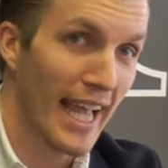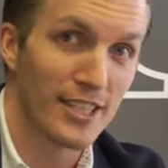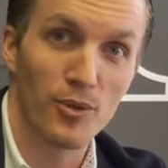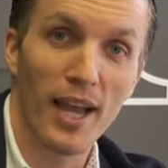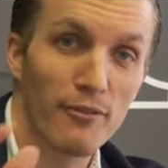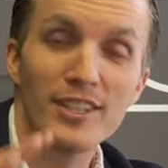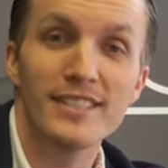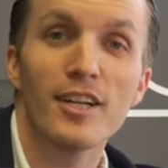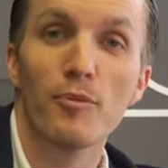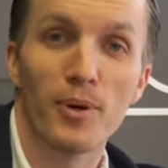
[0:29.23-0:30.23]
And so, every
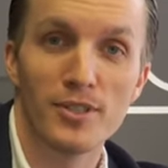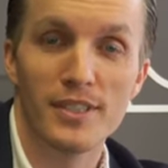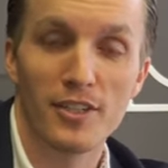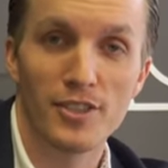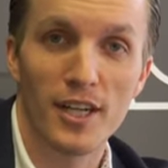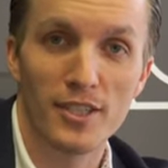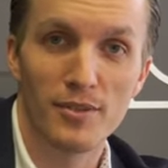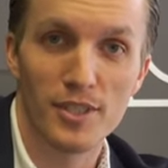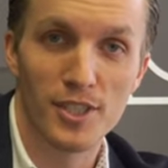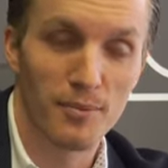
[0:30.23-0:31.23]
single person that you're talking
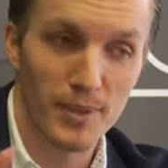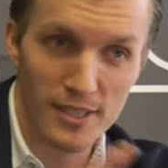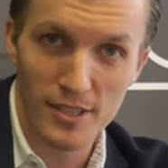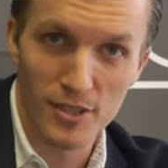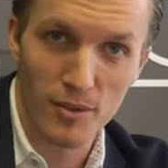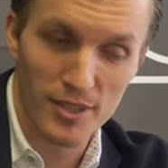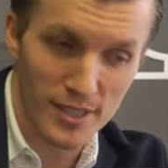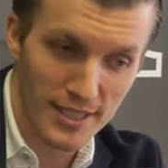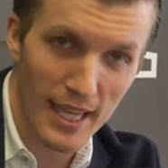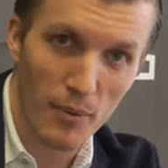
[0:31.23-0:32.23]
to this year, business owner,
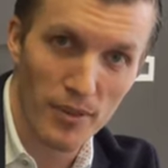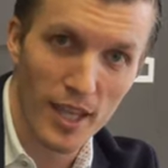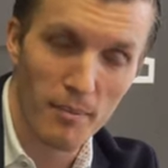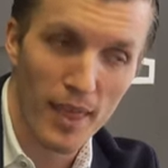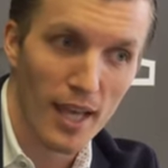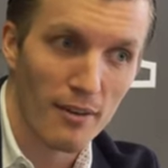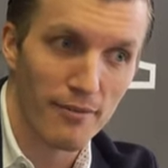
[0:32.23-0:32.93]
sit down with them,